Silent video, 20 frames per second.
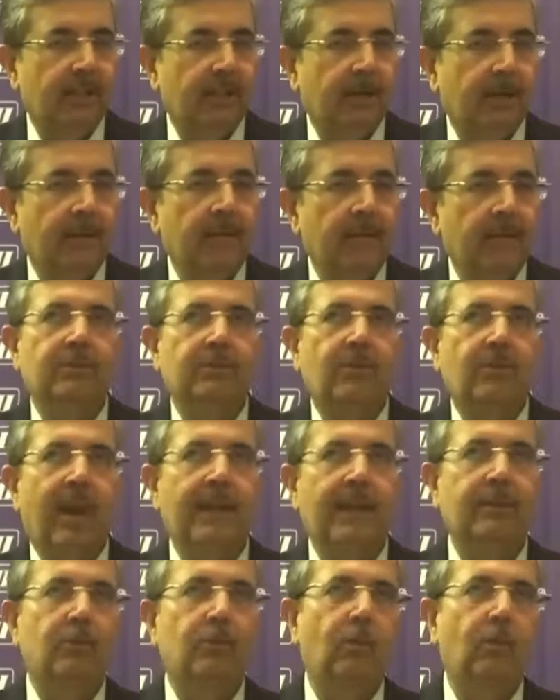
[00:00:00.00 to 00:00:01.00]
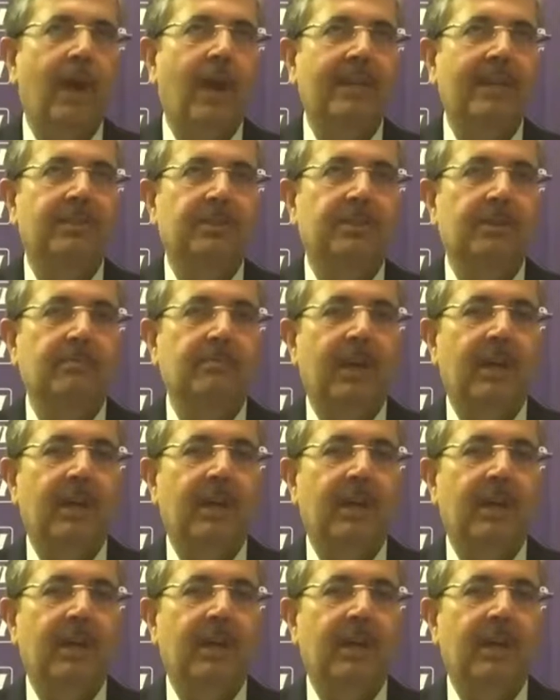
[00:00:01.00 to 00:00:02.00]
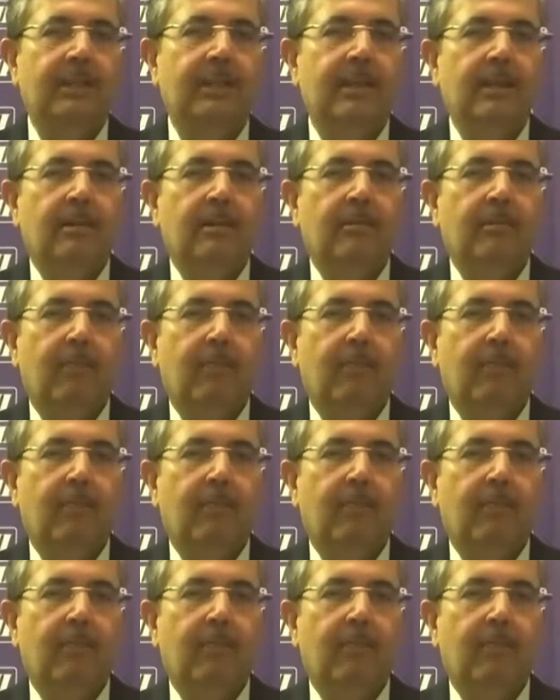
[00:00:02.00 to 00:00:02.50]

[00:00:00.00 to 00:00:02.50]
And if I was trying to estimate,